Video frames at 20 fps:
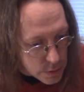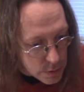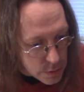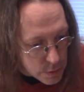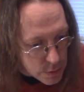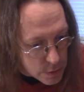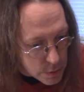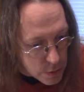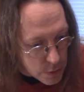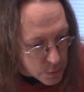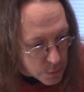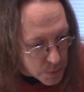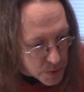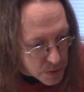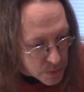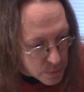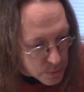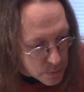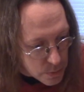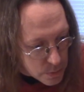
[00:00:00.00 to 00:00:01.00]
Excuse me.
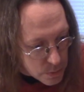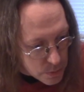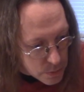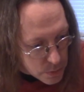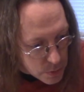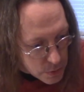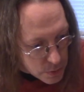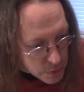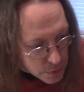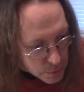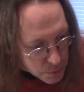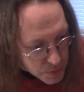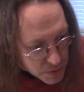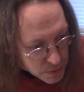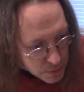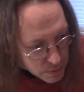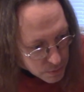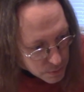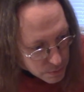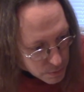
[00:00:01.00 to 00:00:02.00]
Excuse me.
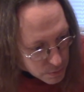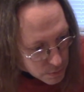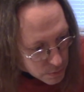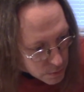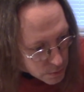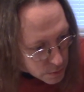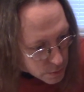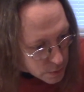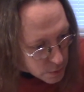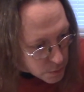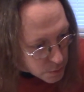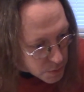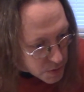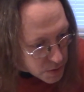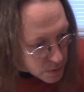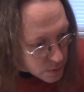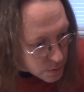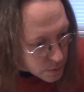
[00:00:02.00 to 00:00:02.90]
Excuse me.